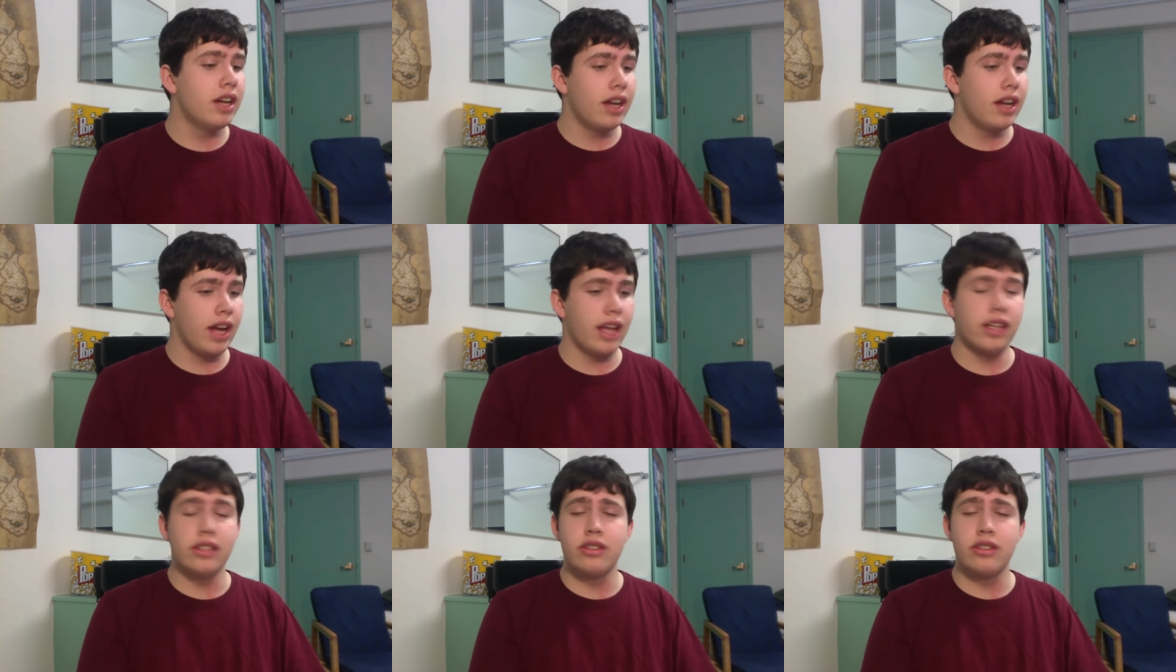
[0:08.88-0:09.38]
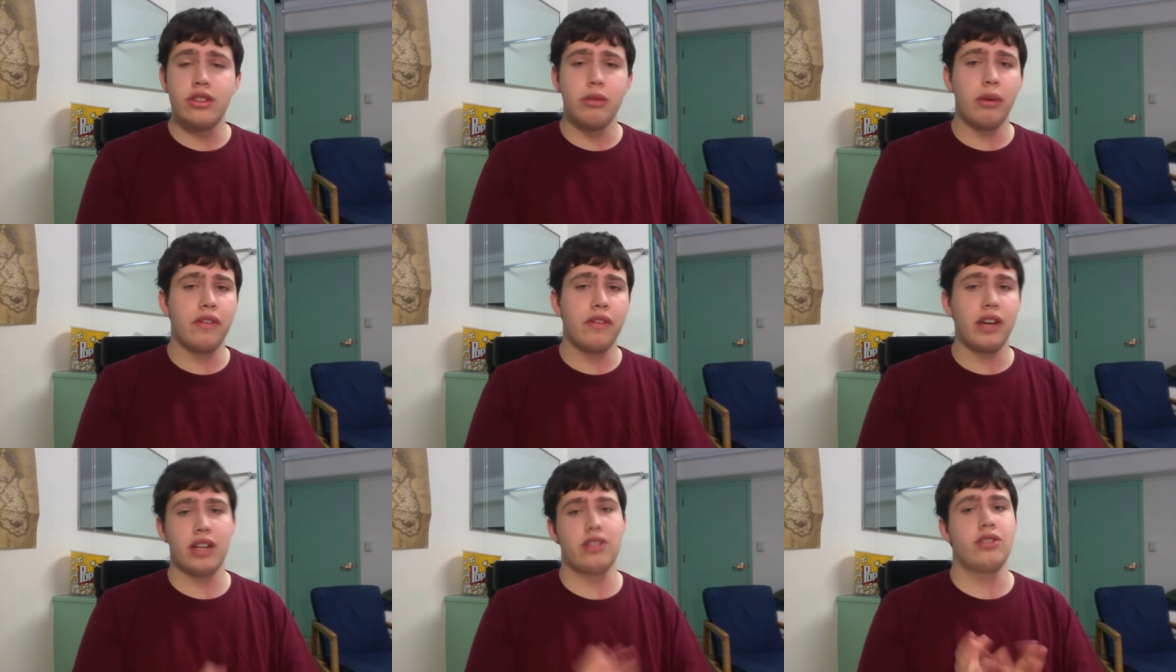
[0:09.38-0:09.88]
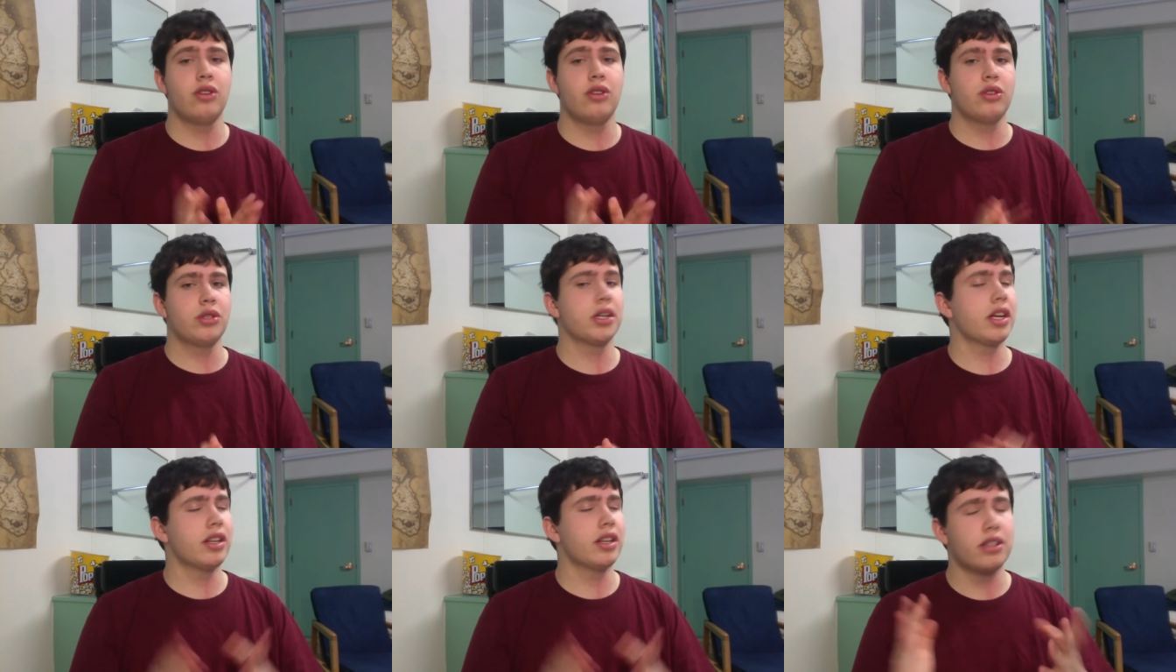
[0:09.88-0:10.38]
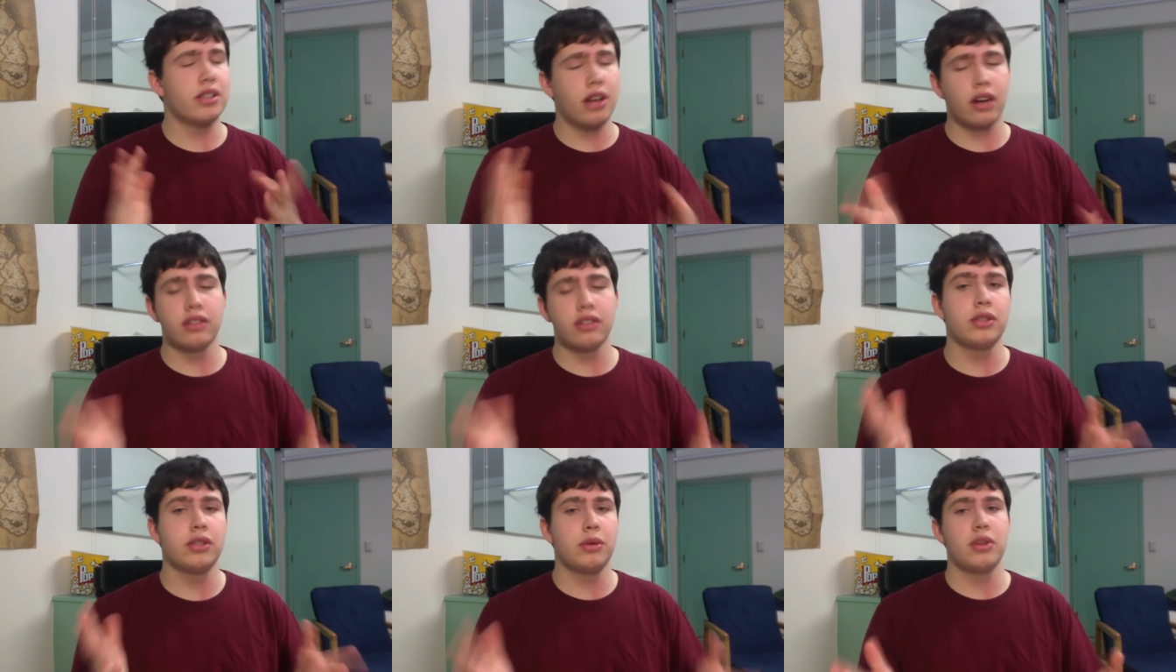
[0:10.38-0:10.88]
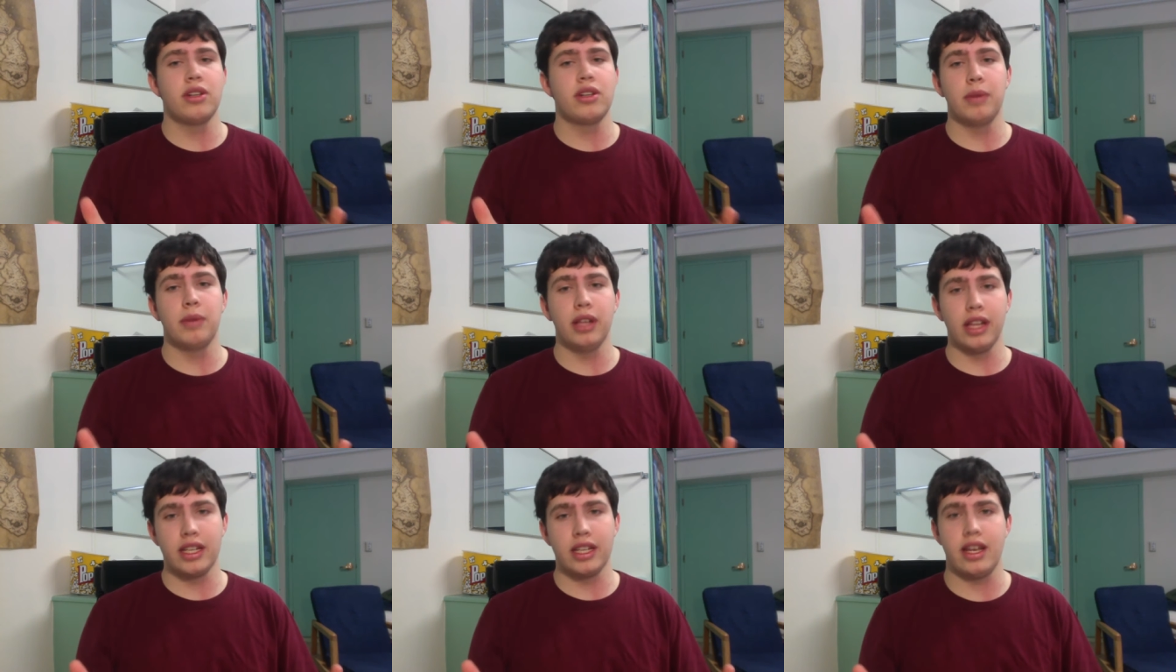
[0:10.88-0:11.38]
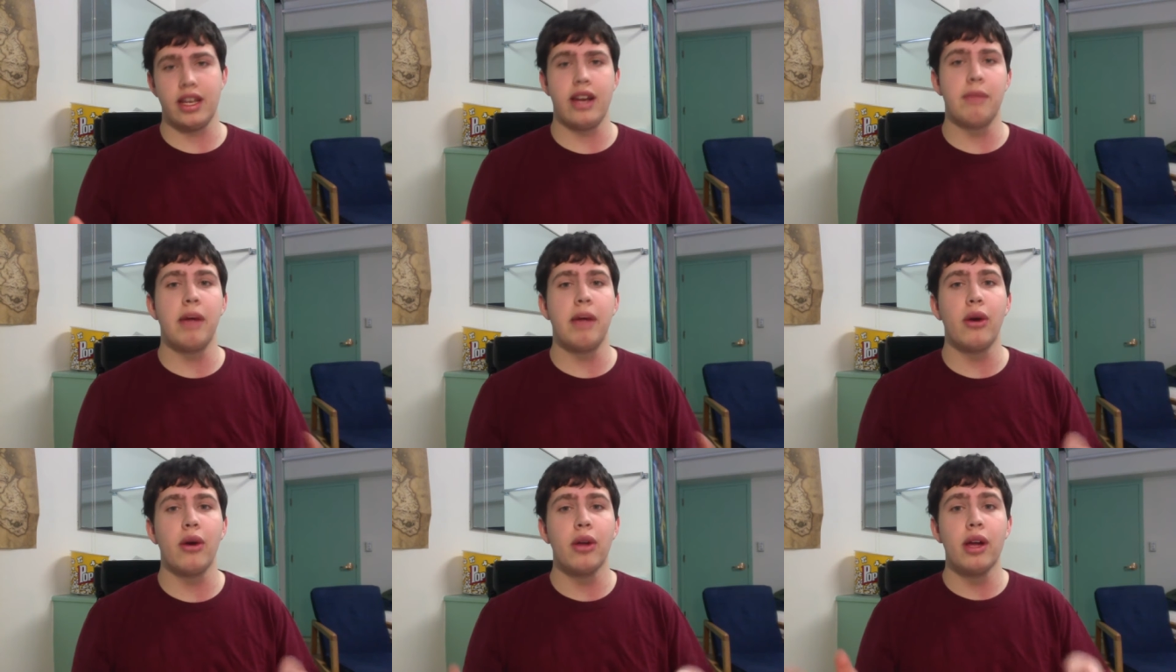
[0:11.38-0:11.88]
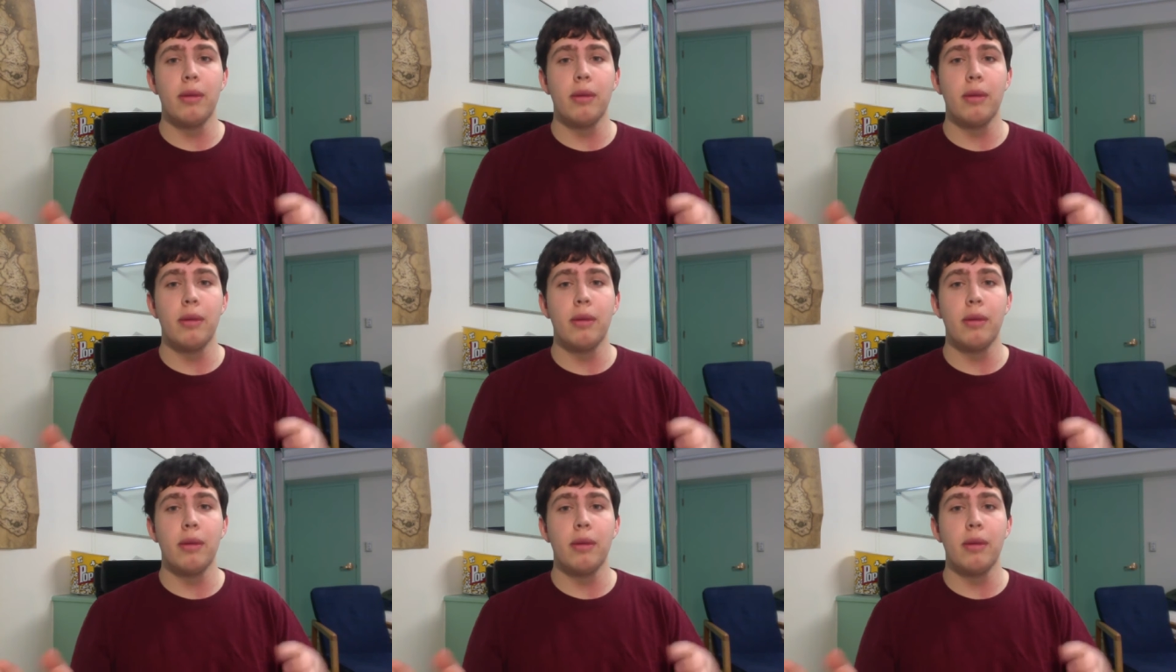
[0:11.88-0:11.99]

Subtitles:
and then soon we've got Star Trek Into Darkness, which I'm really excited about.